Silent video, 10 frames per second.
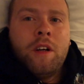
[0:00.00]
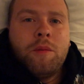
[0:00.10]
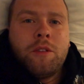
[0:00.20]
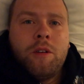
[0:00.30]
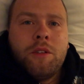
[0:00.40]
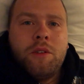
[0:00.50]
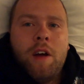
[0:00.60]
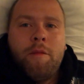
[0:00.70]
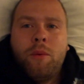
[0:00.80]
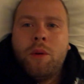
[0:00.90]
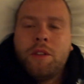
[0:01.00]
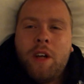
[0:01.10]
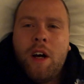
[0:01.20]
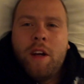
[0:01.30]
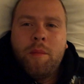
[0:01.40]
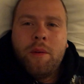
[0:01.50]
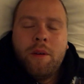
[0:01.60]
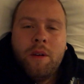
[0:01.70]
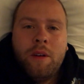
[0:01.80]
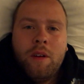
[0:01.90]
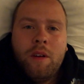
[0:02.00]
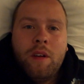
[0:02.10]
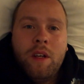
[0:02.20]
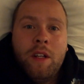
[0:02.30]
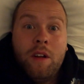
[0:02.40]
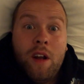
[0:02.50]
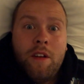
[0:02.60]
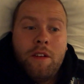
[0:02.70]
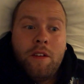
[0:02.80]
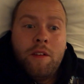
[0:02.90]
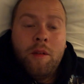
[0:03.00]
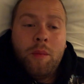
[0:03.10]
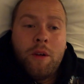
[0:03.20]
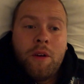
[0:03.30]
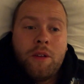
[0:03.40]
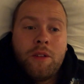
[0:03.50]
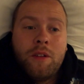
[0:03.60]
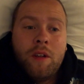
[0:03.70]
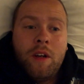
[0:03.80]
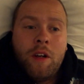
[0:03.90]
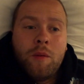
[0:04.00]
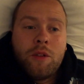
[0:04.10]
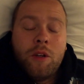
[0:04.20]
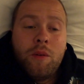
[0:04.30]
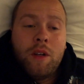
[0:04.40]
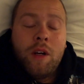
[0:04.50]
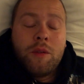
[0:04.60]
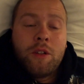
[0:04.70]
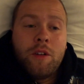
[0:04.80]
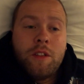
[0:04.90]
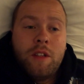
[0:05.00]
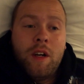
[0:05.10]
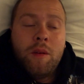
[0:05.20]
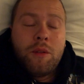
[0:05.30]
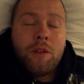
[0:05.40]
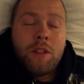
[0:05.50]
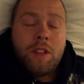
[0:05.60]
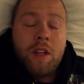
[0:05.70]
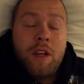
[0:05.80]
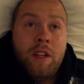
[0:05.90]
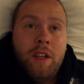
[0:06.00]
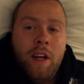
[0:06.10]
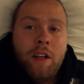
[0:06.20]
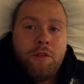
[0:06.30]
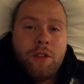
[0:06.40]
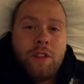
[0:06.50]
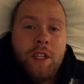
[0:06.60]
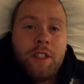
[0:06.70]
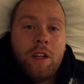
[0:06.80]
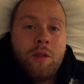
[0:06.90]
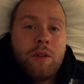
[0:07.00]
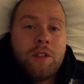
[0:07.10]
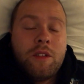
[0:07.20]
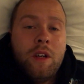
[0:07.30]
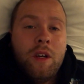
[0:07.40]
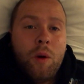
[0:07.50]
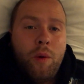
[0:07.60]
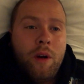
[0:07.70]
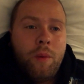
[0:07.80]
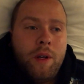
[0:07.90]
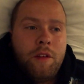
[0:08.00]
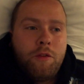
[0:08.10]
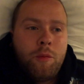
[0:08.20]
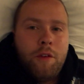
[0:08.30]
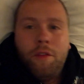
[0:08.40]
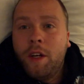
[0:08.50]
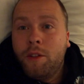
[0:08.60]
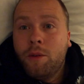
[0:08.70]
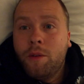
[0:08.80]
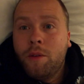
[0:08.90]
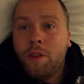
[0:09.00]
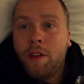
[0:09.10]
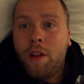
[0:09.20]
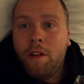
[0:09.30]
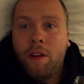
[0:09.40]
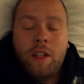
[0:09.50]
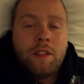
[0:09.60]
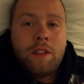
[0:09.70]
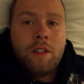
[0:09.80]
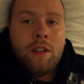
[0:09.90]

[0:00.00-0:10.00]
that I was going to have more time in London because I was gonna stay in England for 6 hours while waiting for my flight to the Netherlands.